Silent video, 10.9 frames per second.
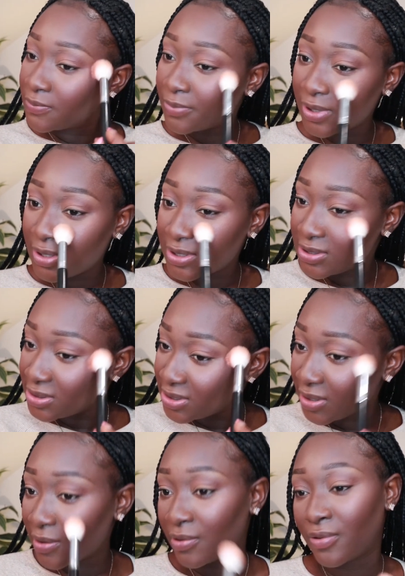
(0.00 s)
But this is
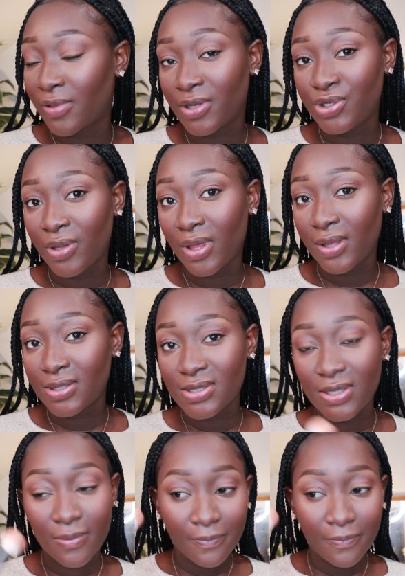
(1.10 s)
the glow that you get.